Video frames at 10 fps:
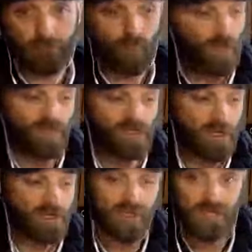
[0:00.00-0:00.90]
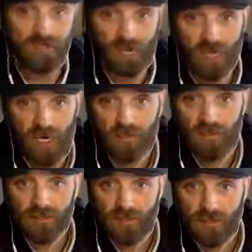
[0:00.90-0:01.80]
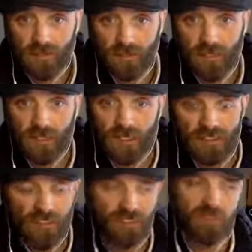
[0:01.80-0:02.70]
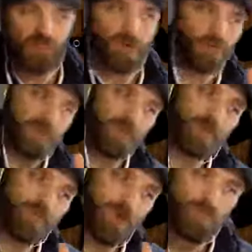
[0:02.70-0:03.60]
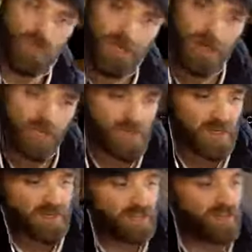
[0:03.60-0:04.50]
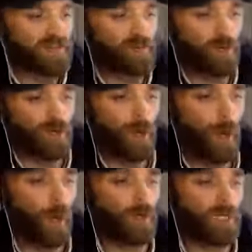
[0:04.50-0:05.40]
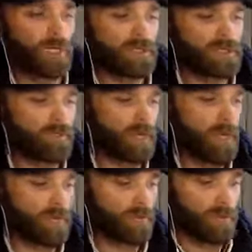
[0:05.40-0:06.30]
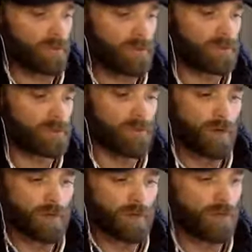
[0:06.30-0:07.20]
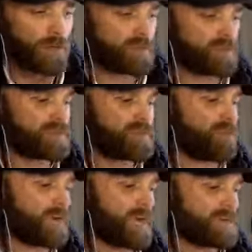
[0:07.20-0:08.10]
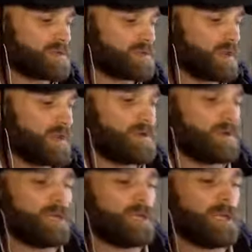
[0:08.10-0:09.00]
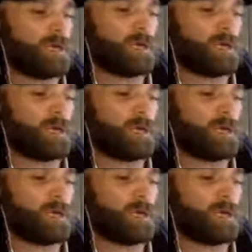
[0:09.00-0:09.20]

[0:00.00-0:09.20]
What is nonsense but darkness? You see, this is what people don't realize because they think the word holy is some kind of thing that you utter with a specific accent while you're looking down your